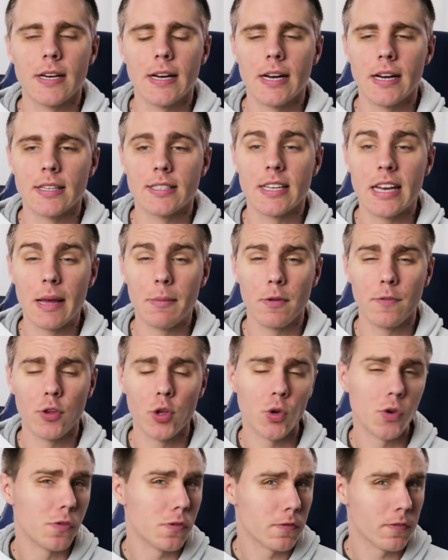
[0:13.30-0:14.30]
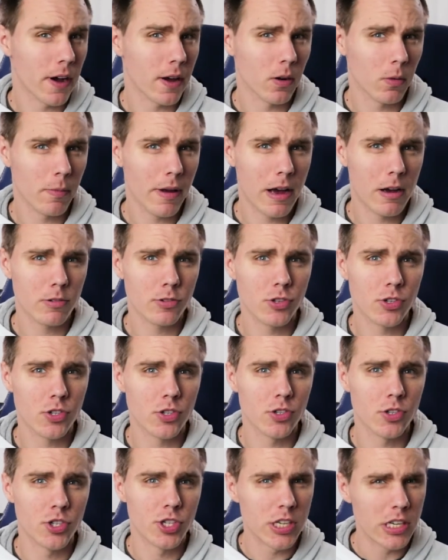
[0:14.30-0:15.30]
To name a few, Final Mouse,
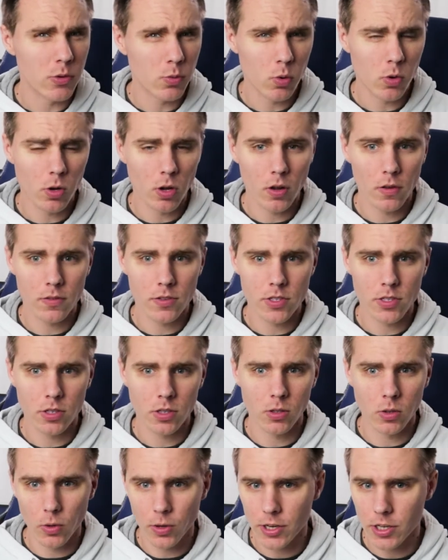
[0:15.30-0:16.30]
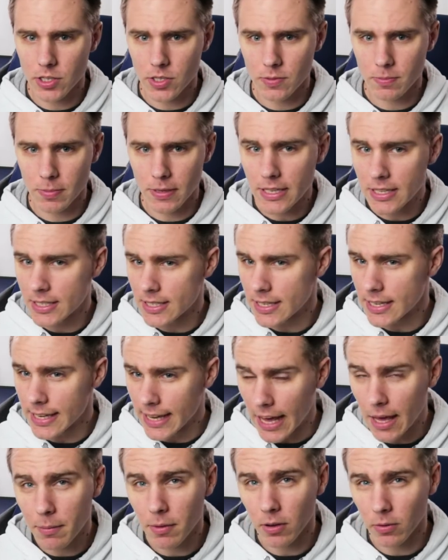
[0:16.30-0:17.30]
G-Wolves, Glorious PC
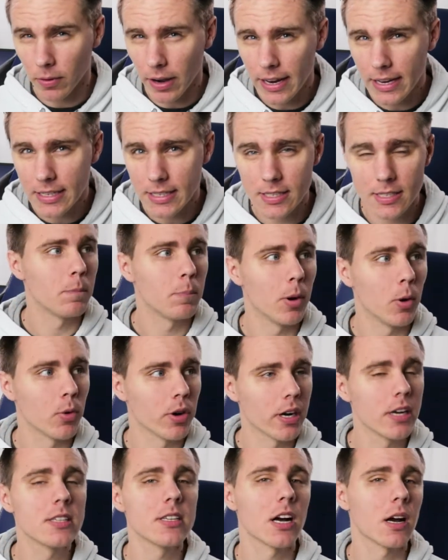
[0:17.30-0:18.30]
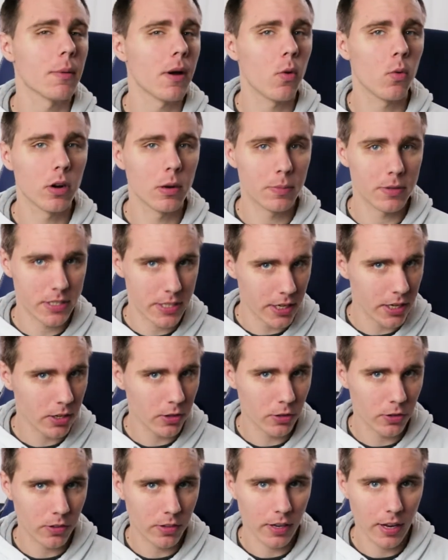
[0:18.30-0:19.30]
Gaming Race. But we're gonna talk about one in
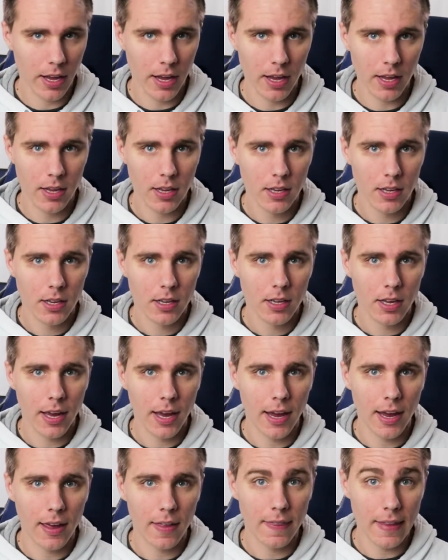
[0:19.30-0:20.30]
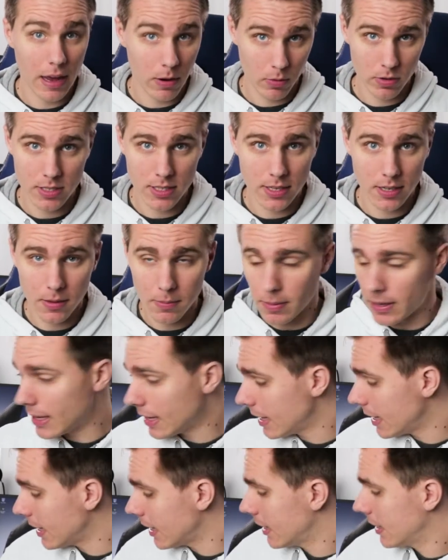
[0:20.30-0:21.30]
particular today, and that one's gonna
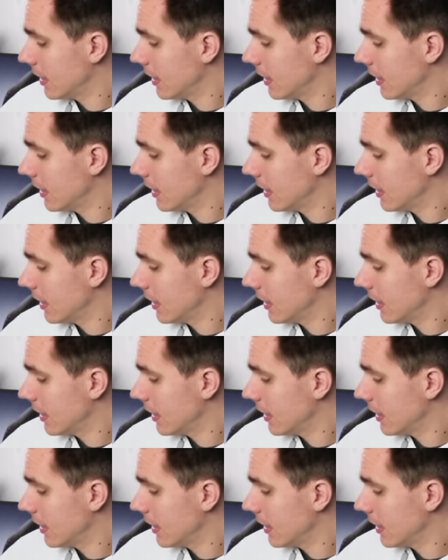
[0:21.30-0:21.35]
be